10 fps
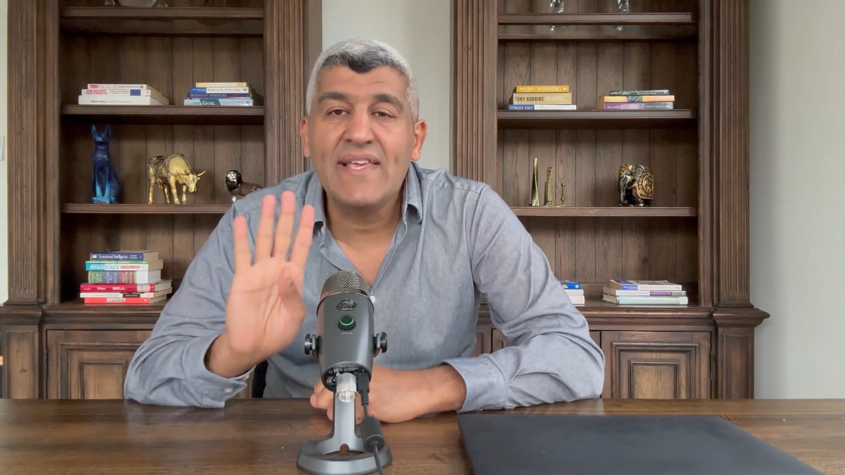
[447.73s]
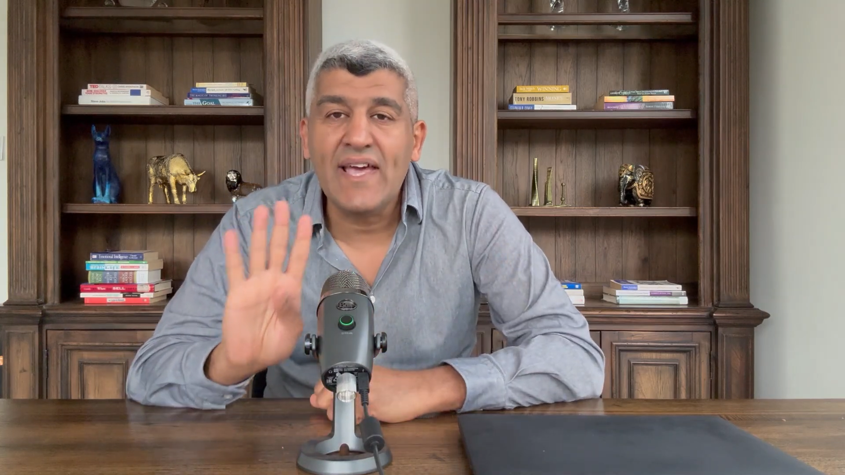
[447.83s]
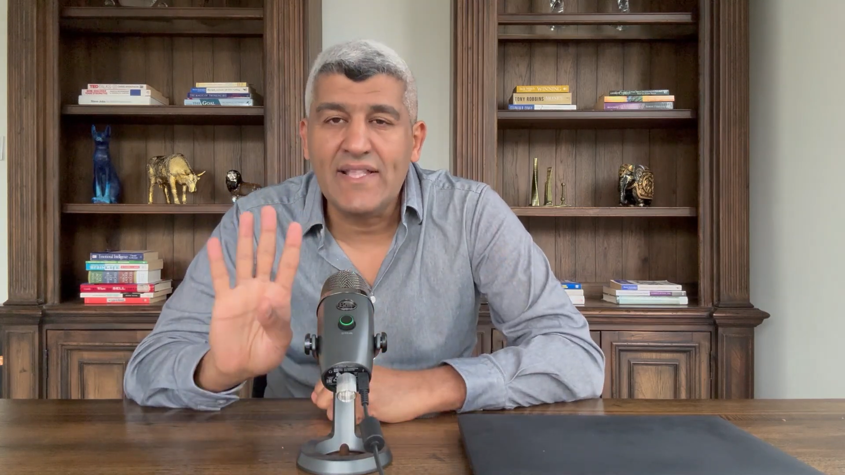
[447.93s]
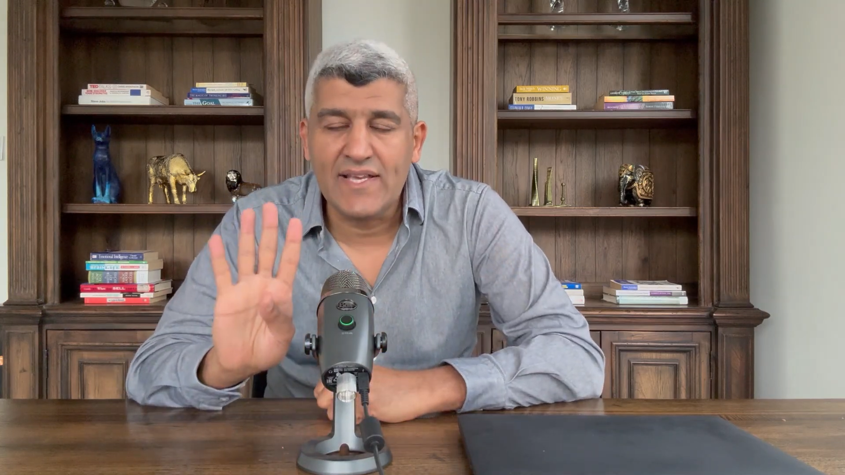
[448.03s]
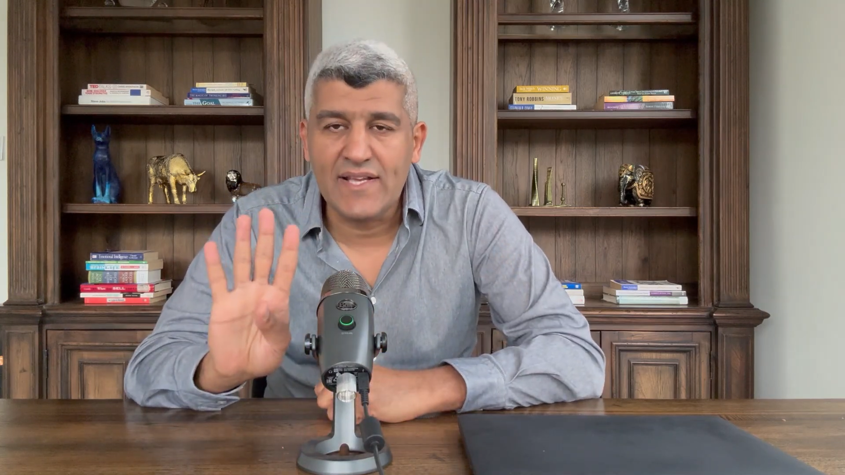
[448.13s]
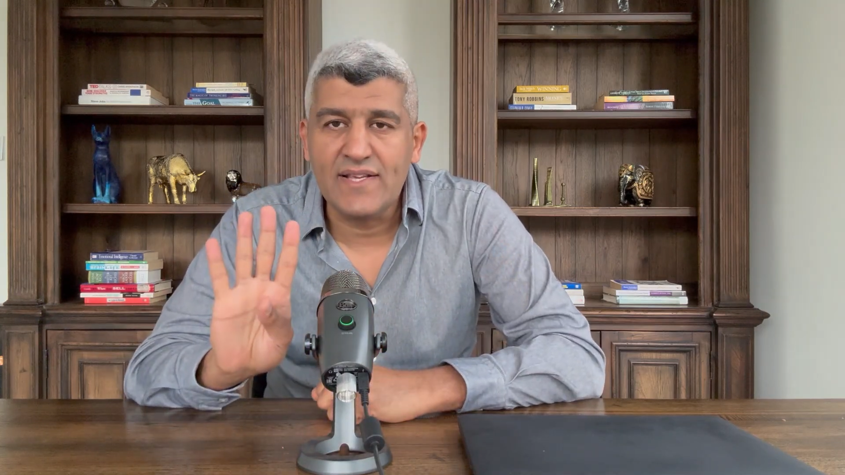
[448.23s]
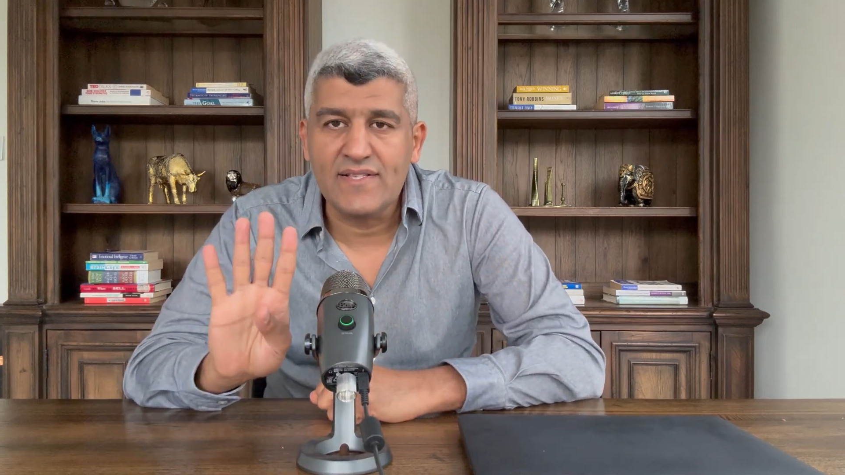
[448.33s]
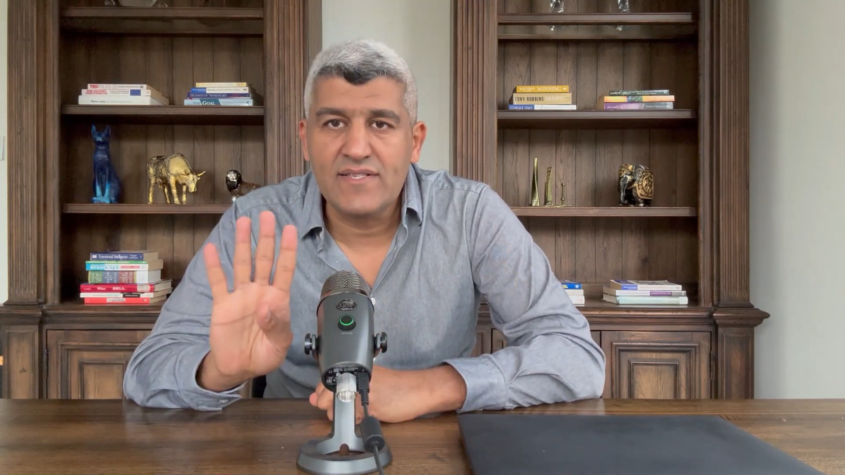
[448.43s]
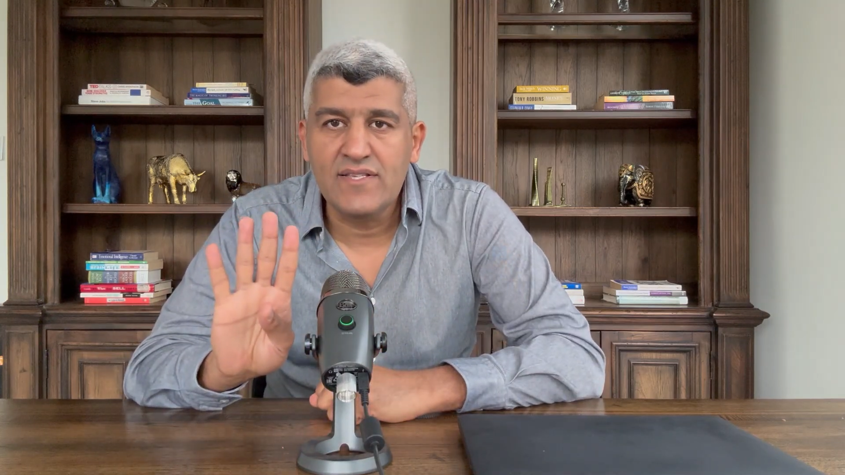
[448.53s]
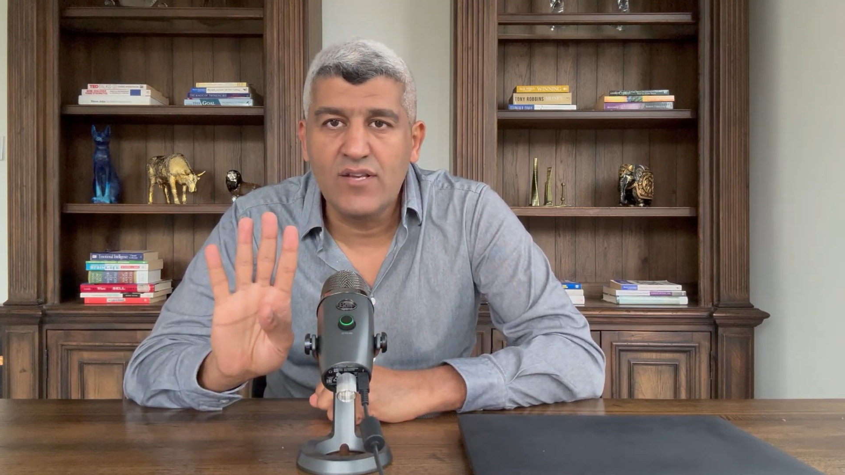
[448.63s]

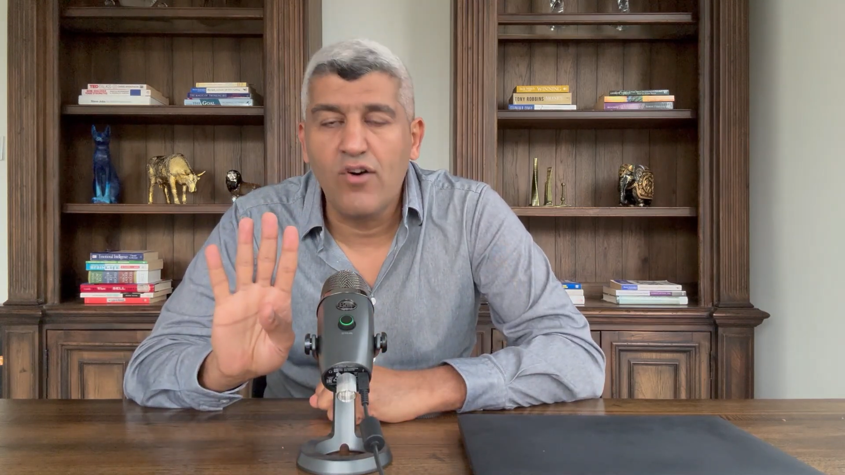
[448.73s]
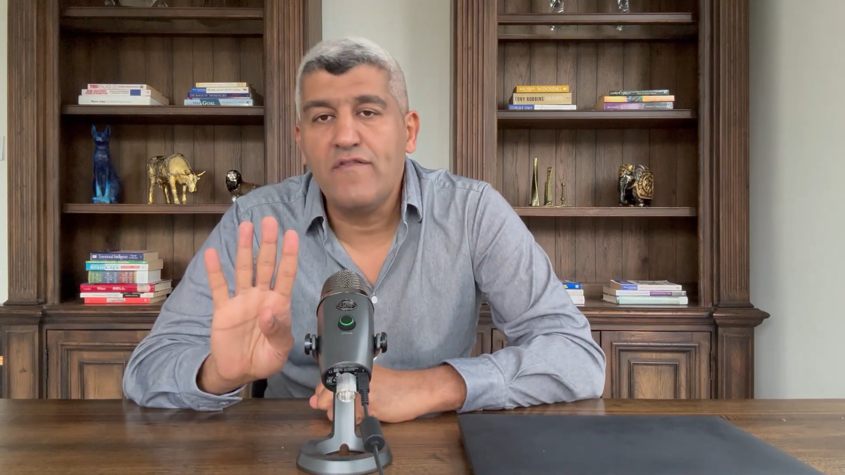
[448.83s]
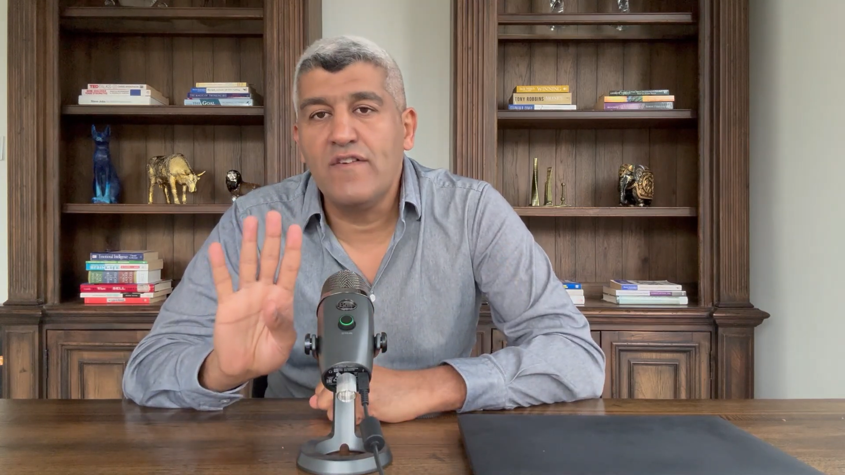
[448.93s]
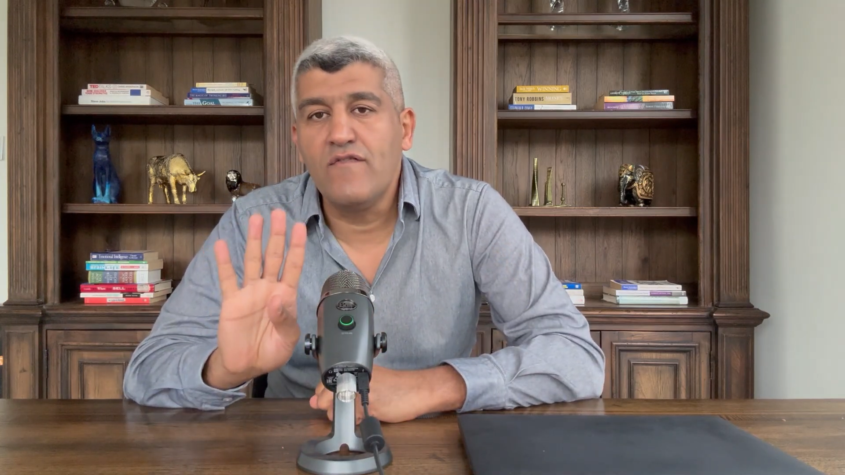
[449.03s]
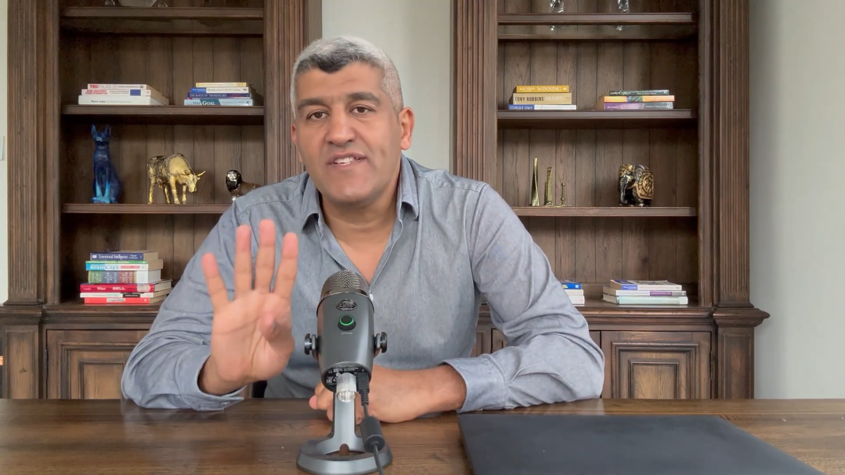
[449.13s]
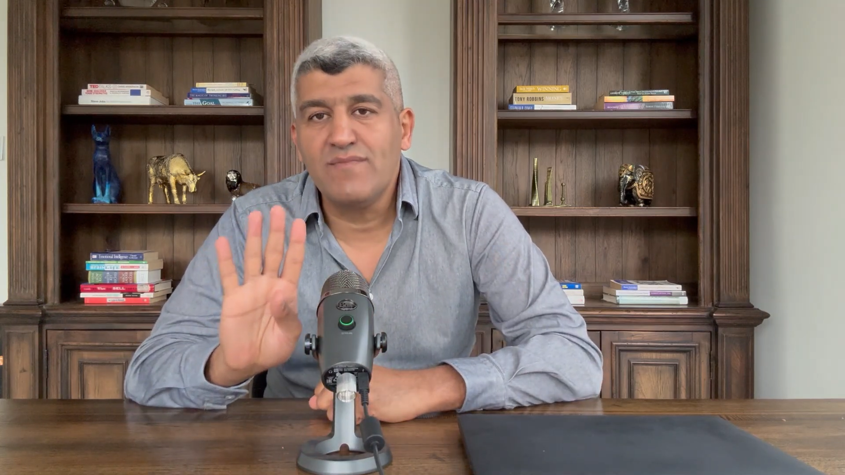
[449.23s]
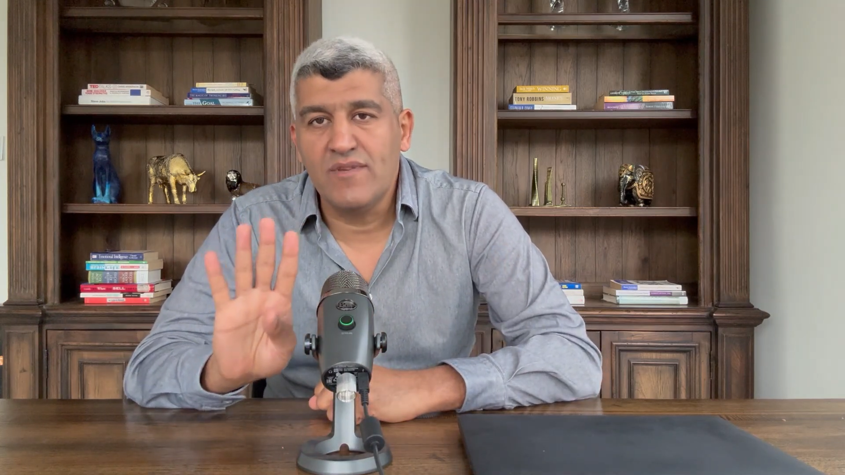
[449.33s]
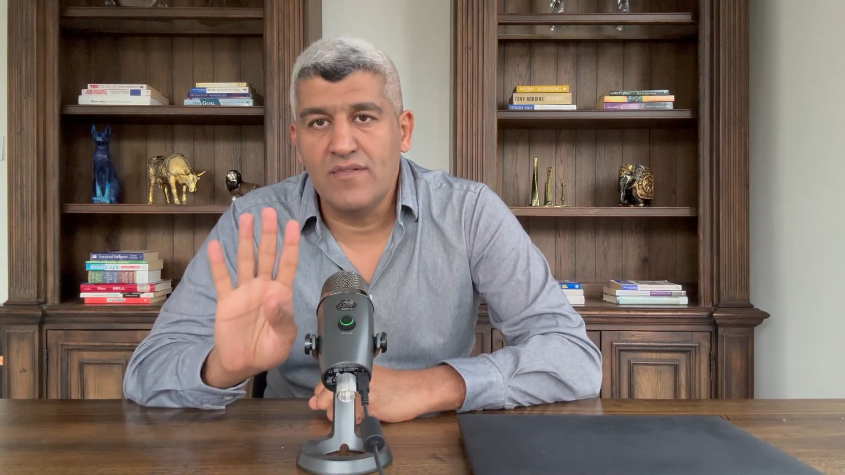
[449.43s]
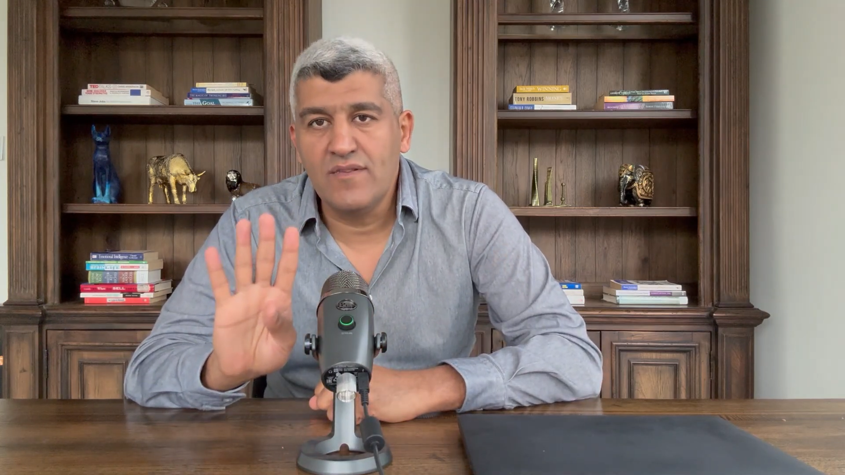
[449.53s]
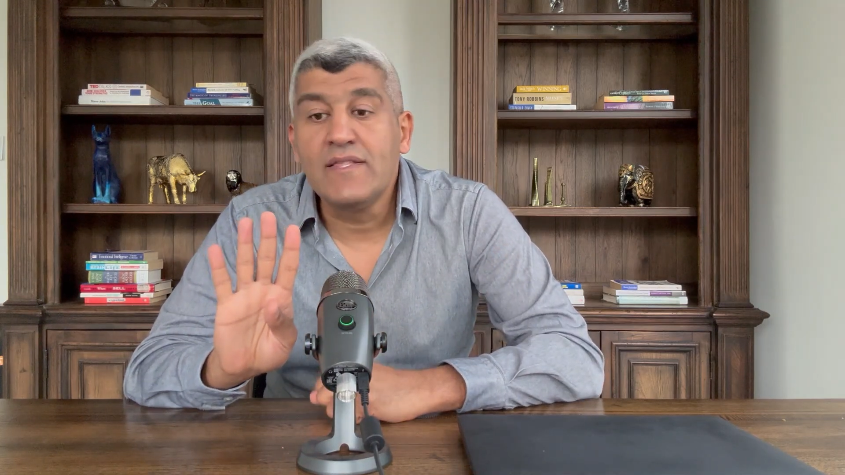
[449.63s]
categories of investment